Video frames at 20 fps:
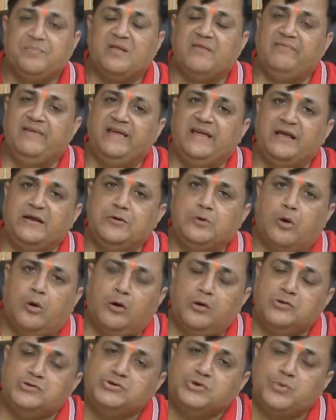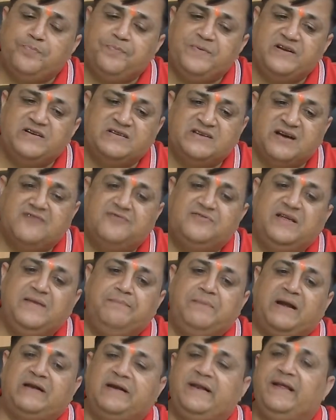we can also preserve the
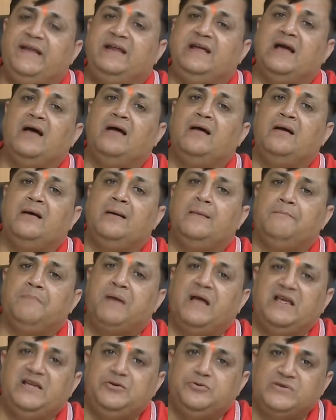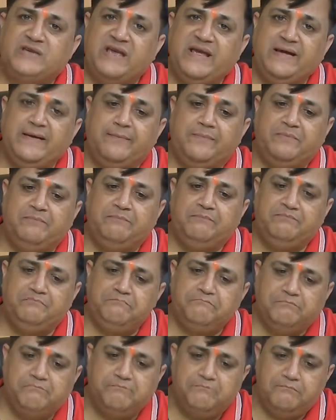bacteria by using a
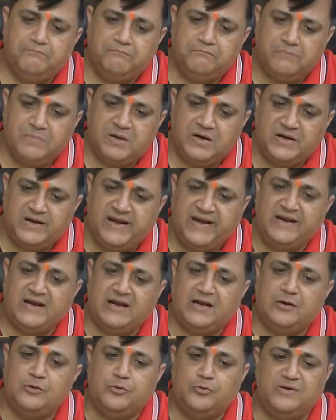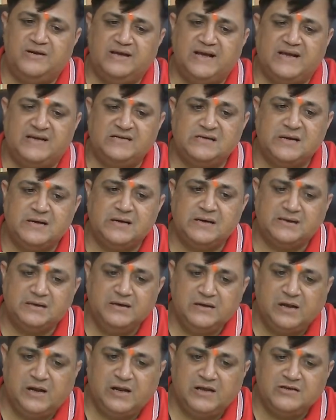material known as
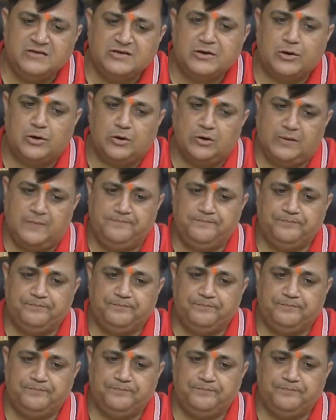glycerol.